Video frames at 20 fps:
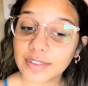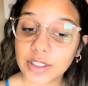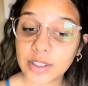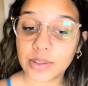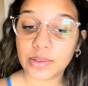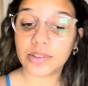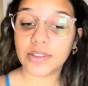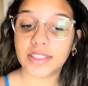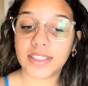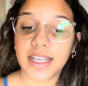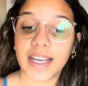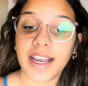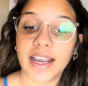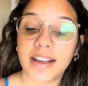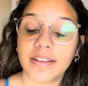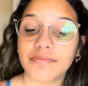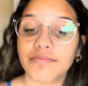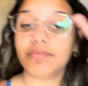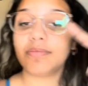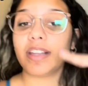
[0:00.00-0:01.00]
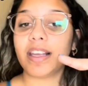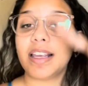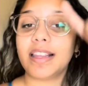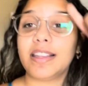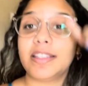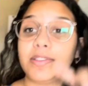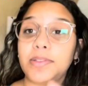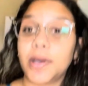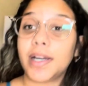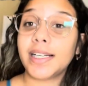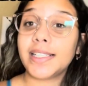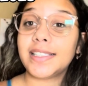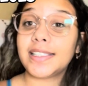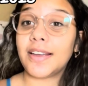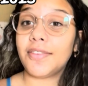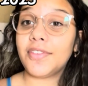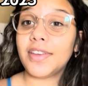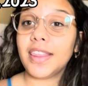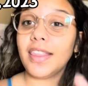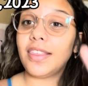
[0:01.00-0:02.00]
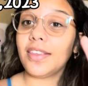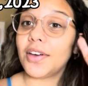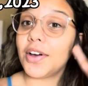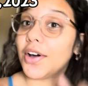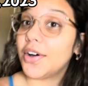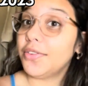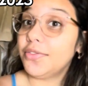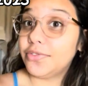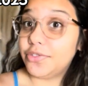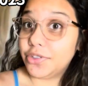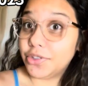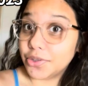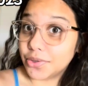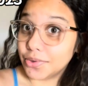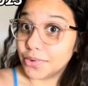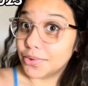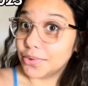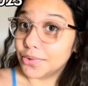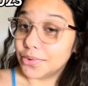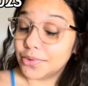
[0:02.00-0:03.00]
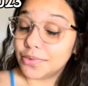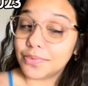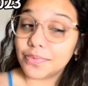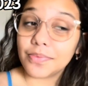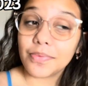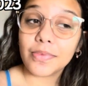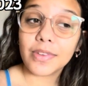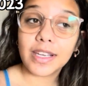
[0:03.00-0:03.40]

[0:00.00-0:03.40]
Tuesday, the 27th of June,